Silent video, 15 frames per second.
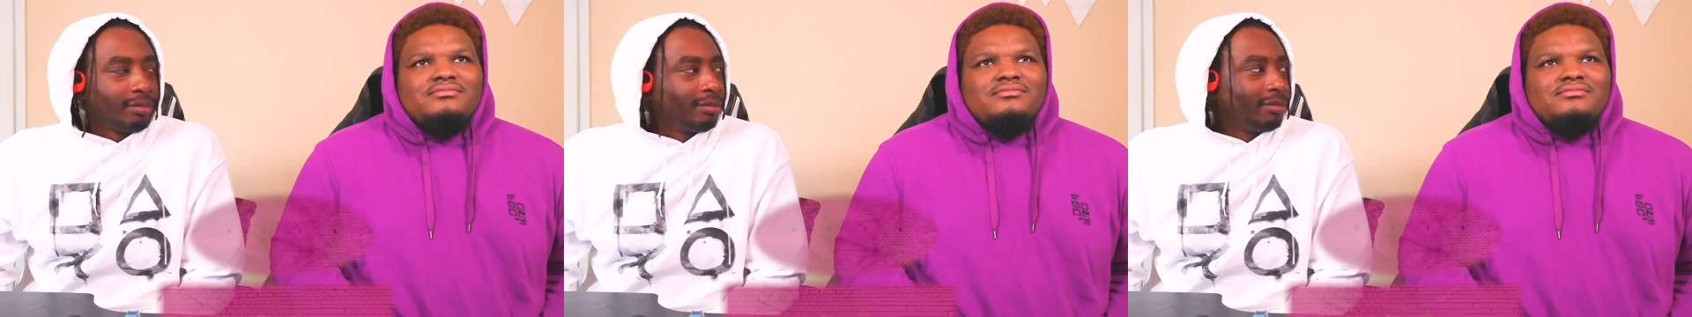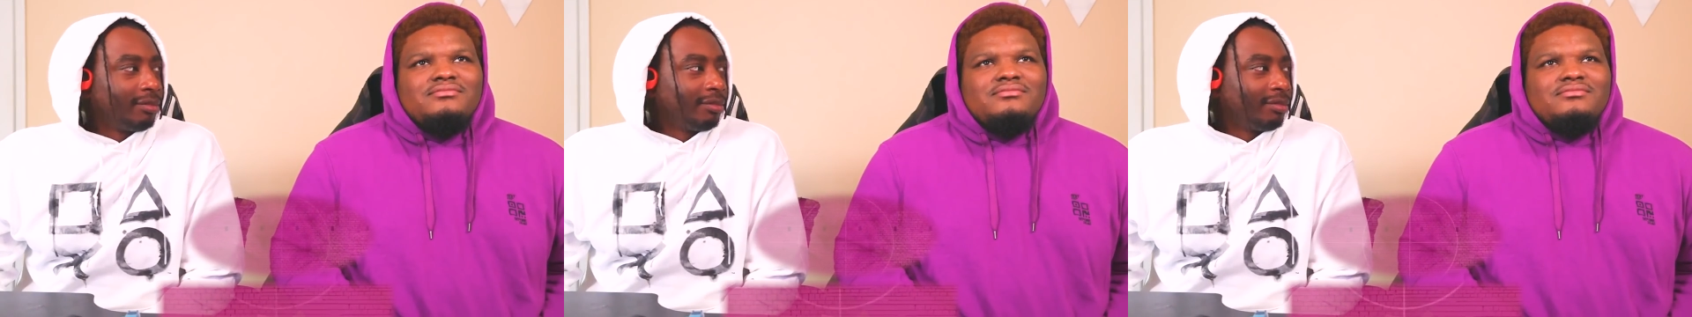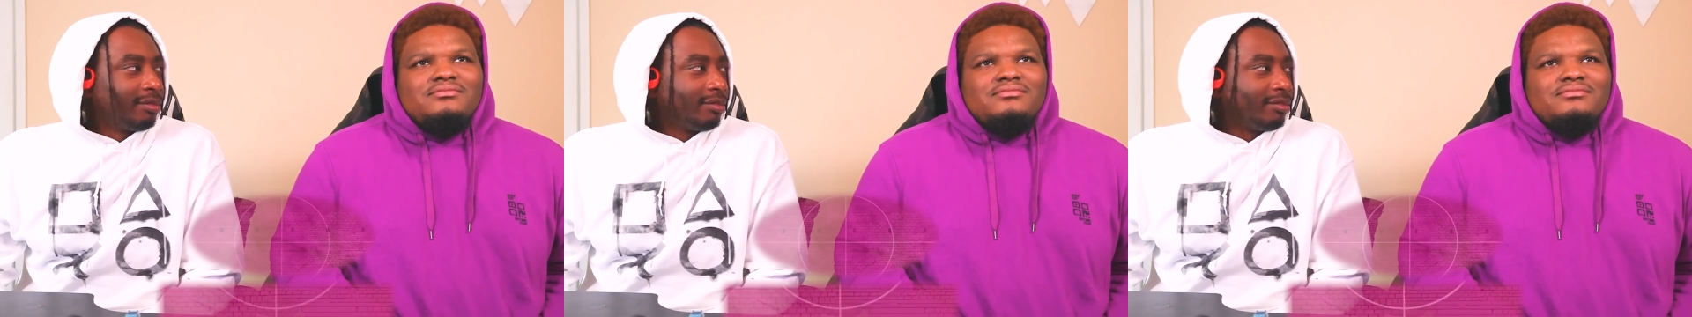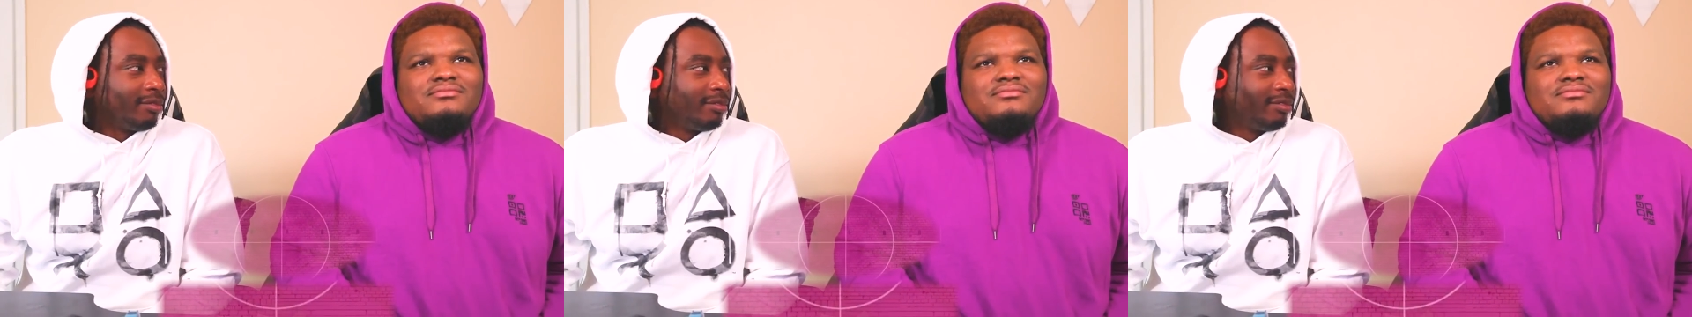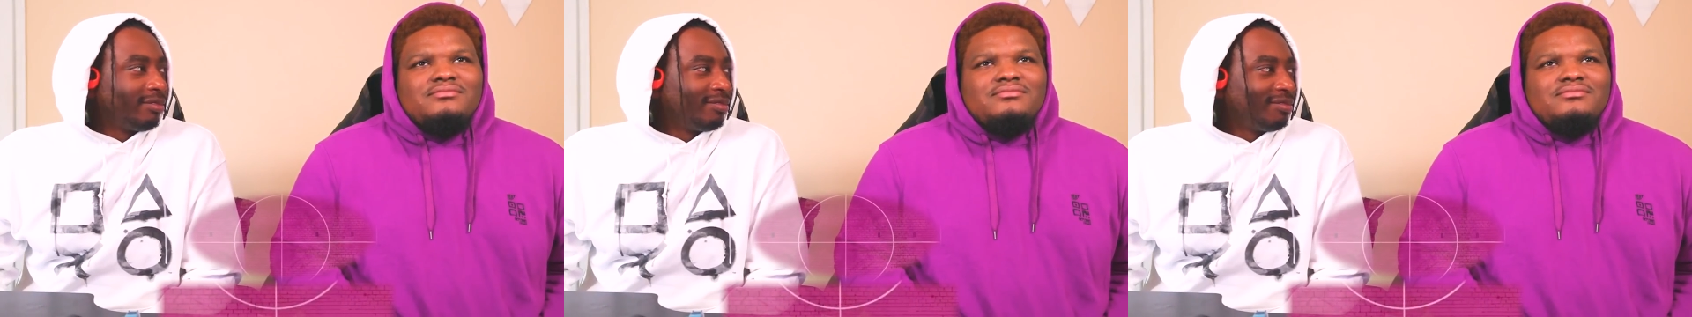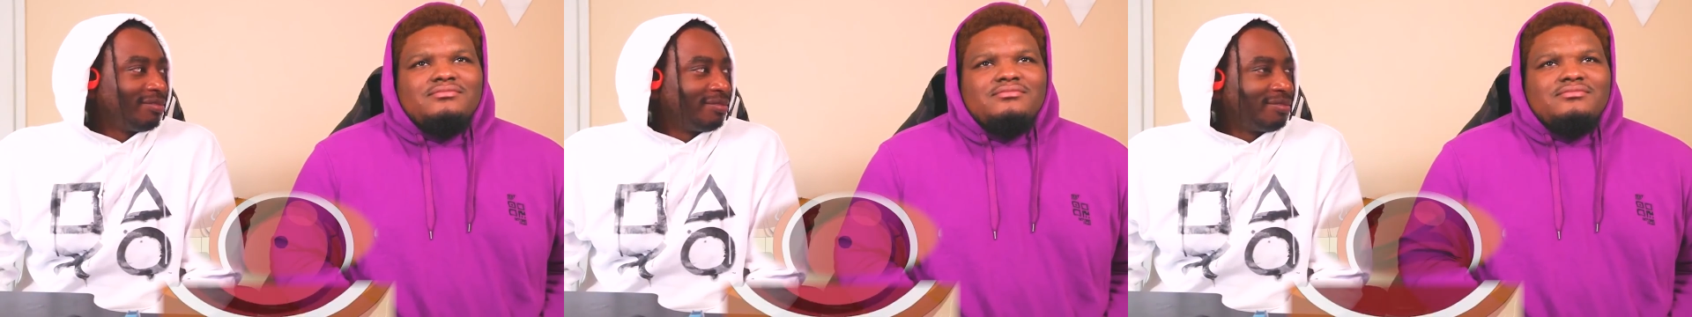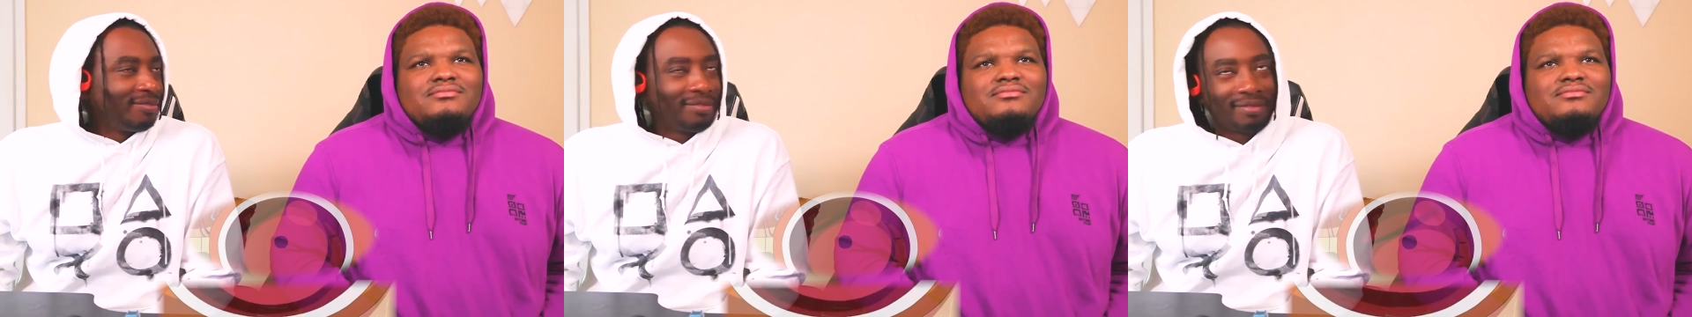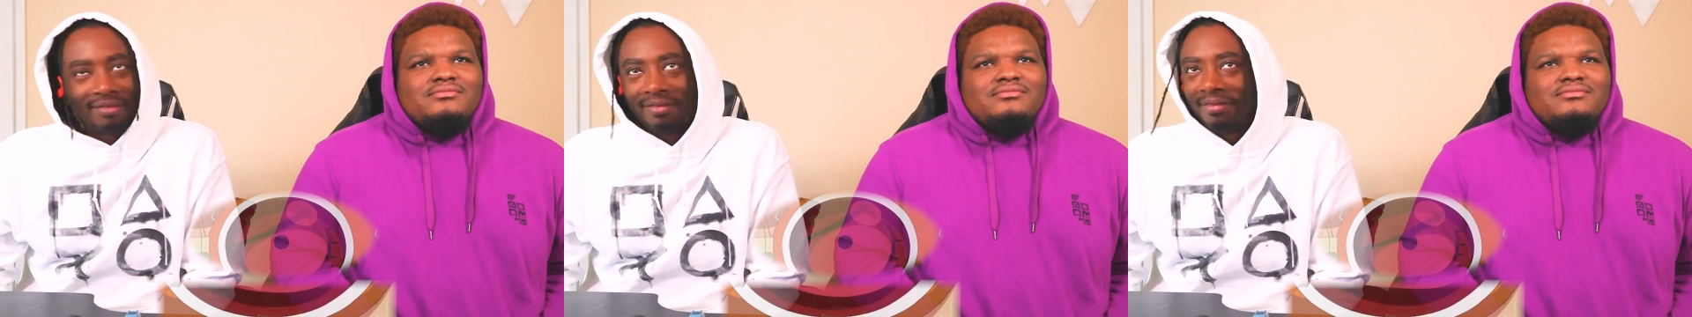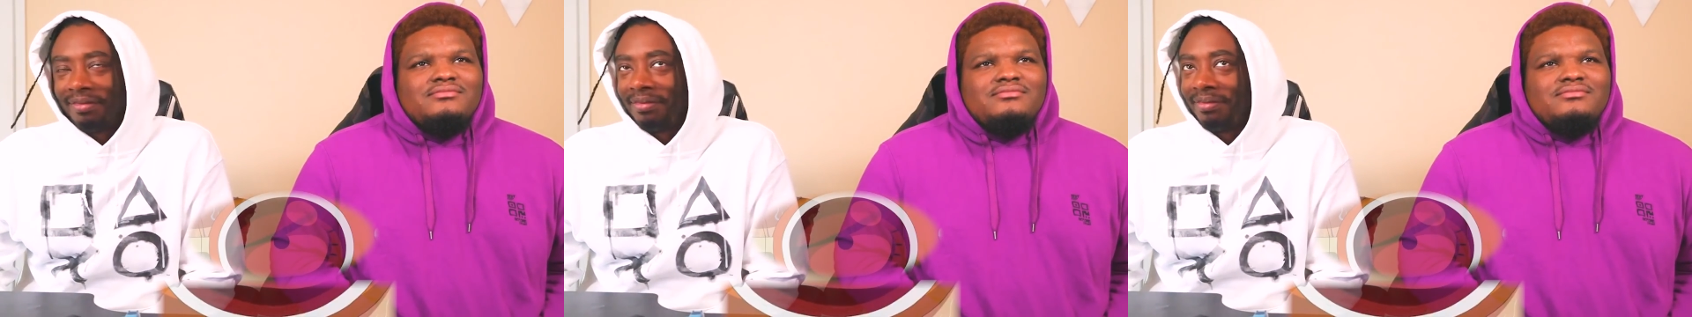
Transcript: Nobody speaks.